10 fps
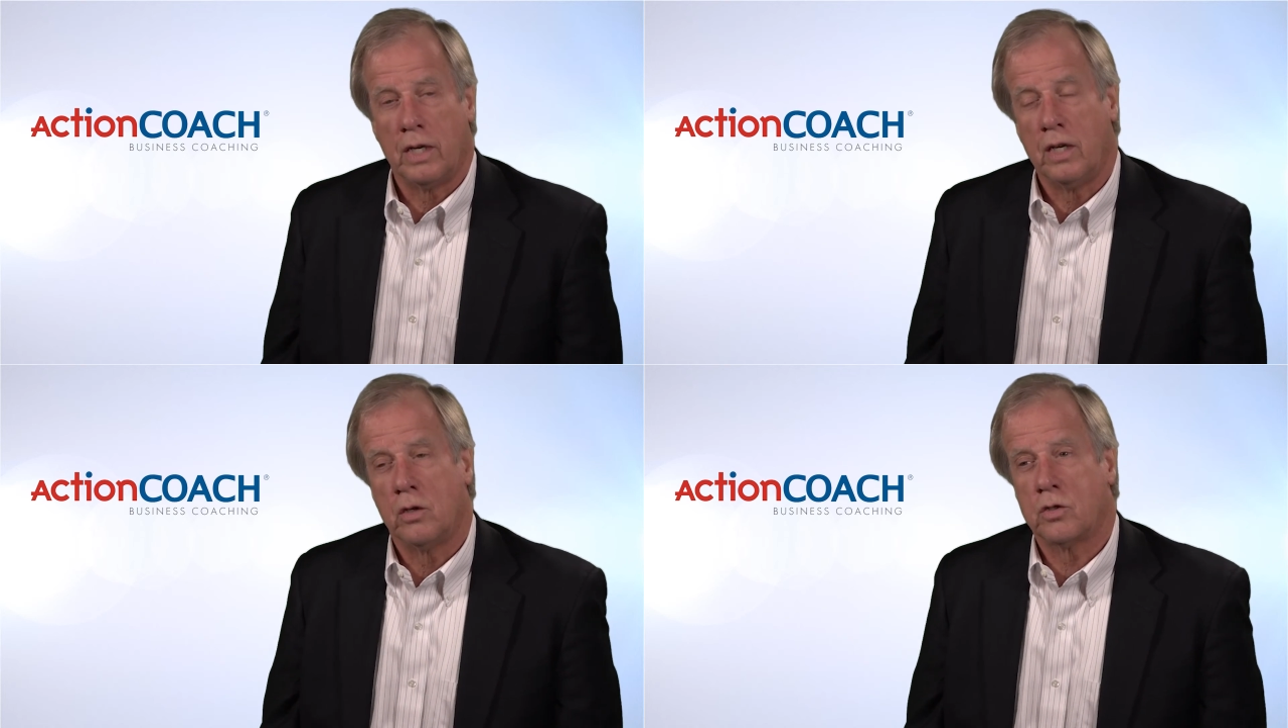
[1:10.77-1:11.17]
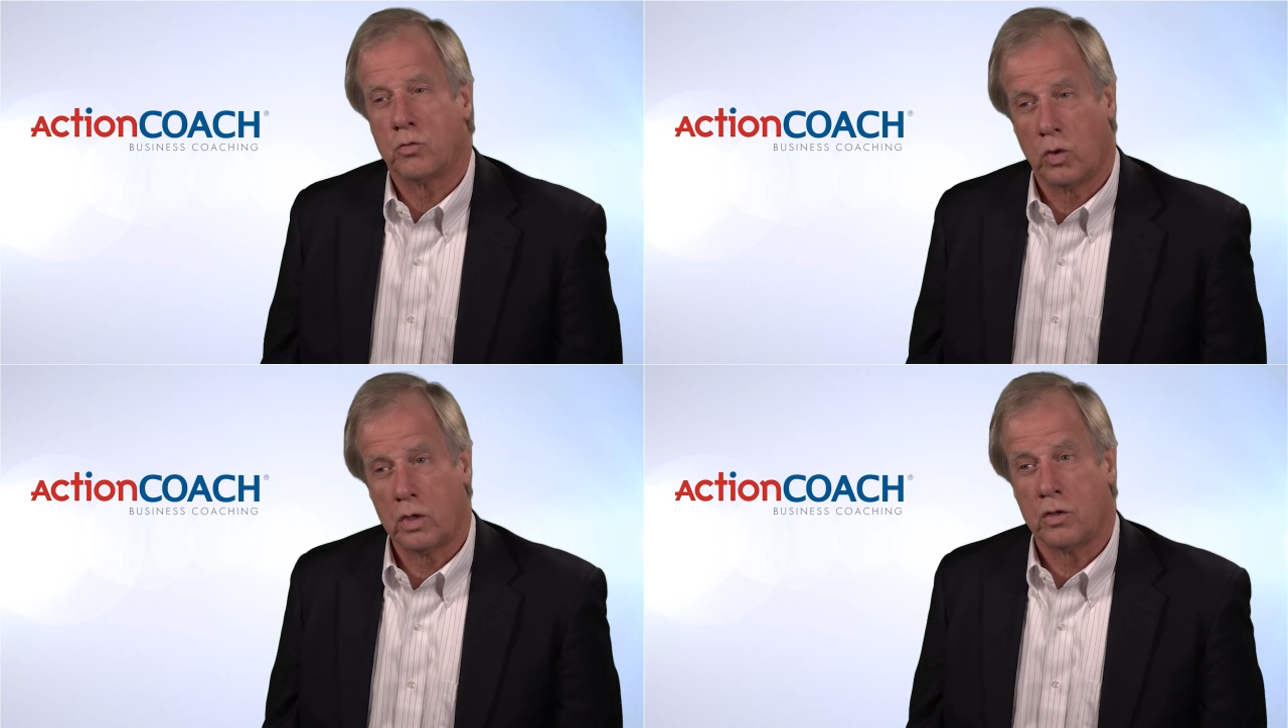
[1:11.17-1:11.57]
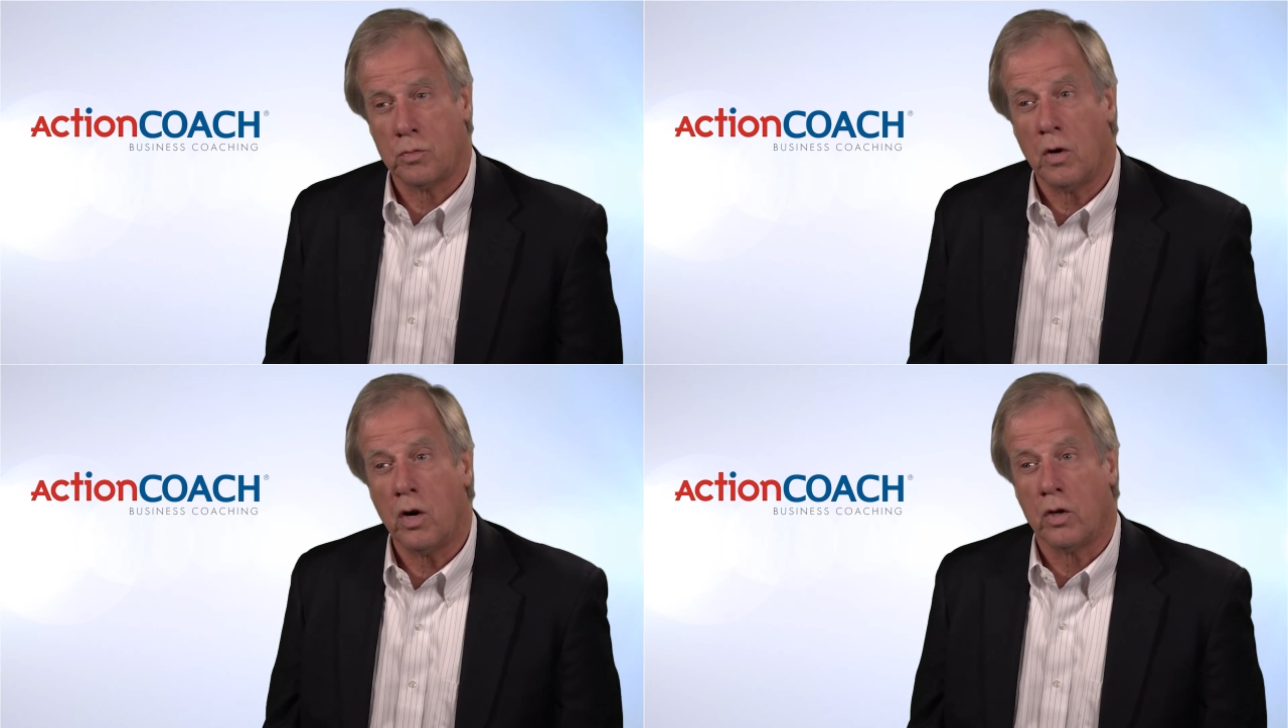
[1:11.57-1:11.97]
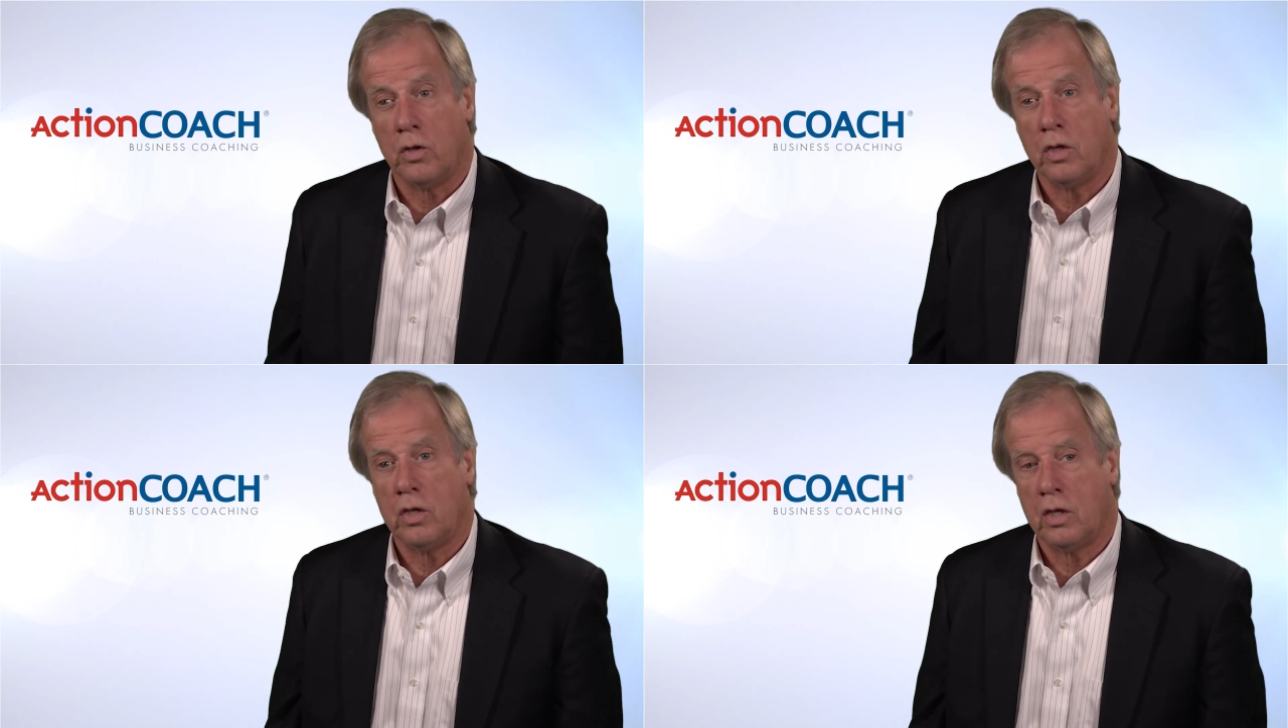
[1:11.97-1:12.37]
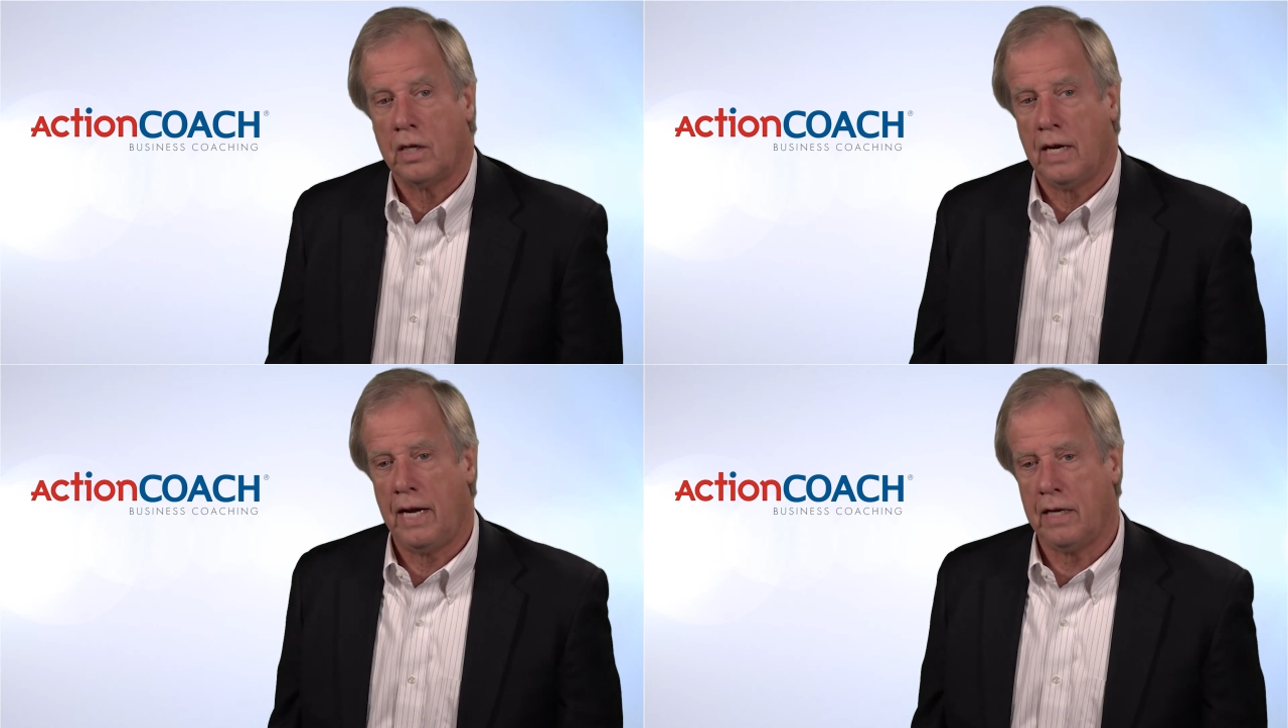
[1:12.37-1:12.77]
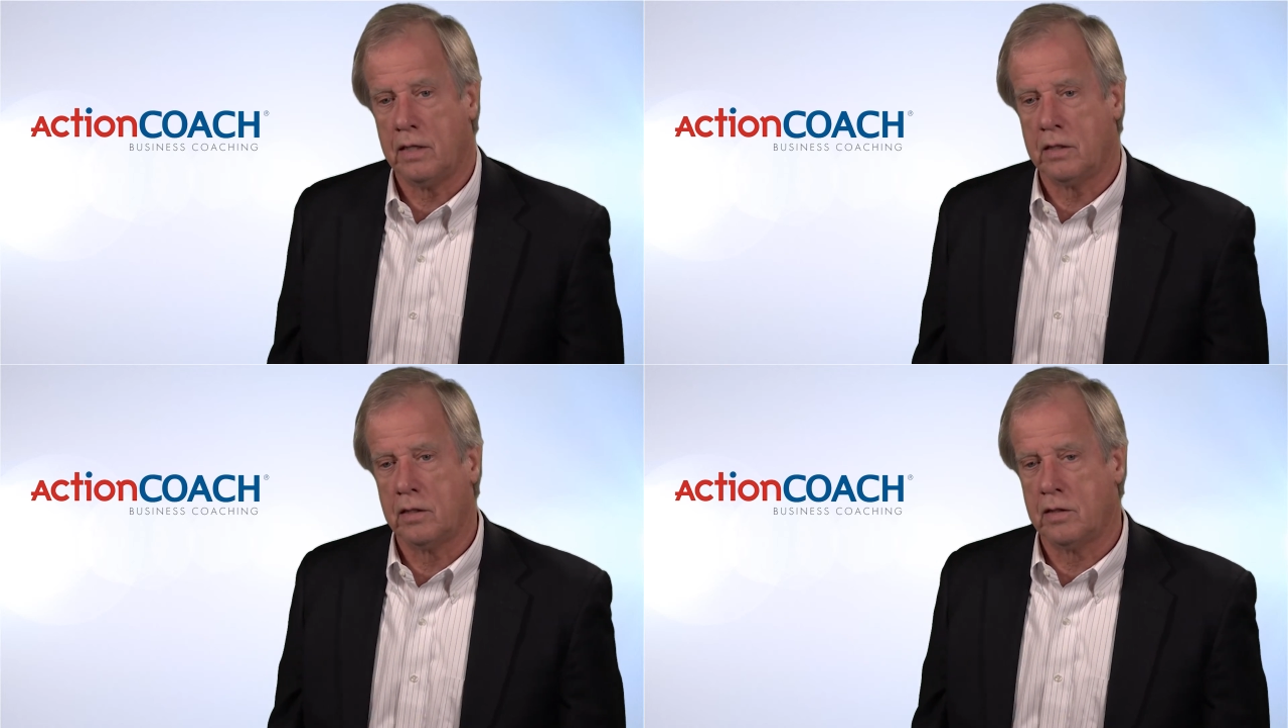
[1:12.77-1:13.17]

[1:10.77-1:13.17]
You know, it's working smarter. You, you got to